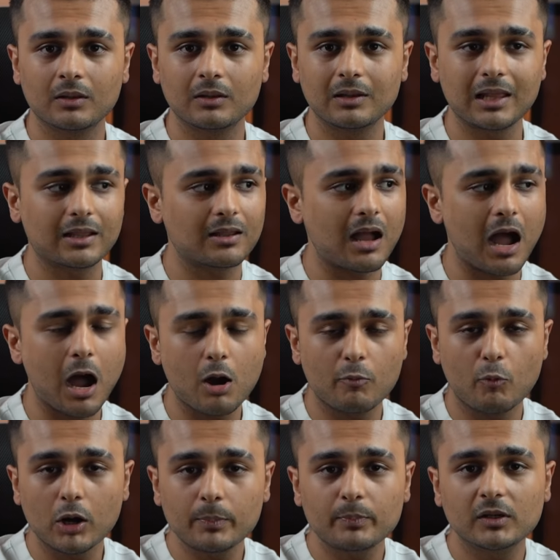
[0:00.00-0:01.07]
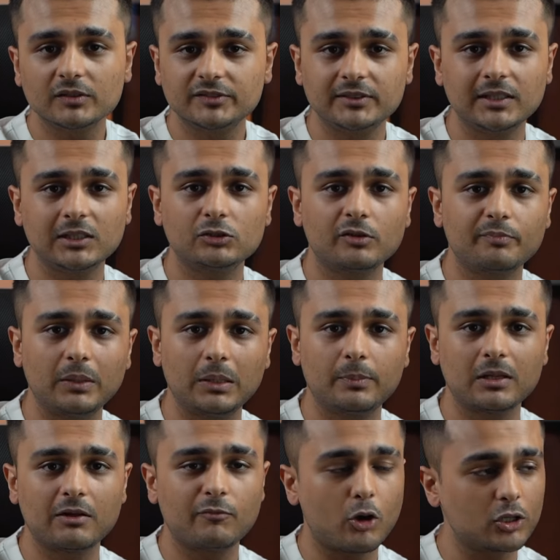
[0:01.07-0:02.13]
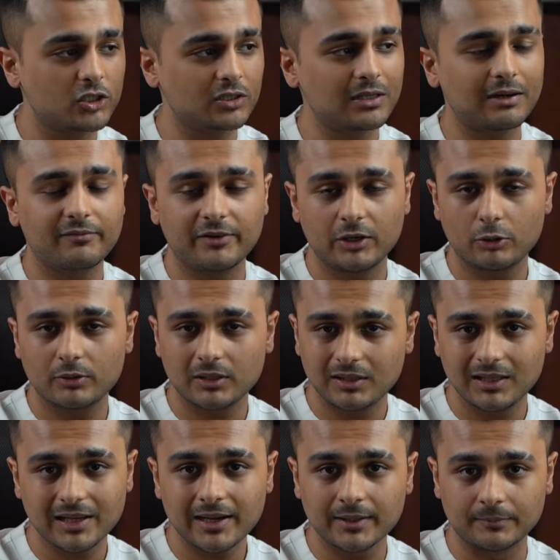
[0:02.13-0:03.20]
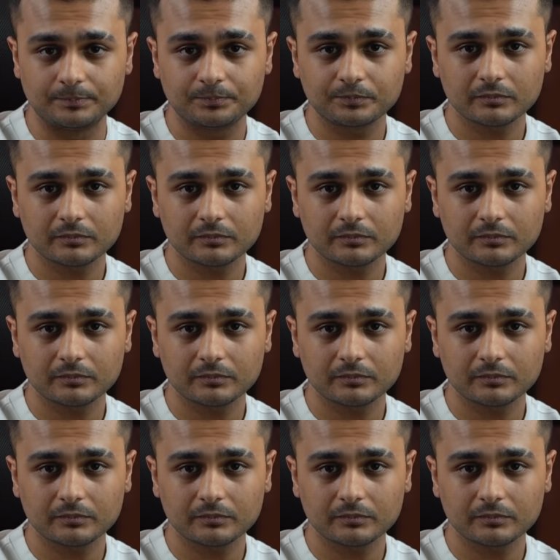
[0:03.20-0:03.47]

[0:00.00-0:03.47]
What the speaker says: Like, what percentage of people are watching that video till the end?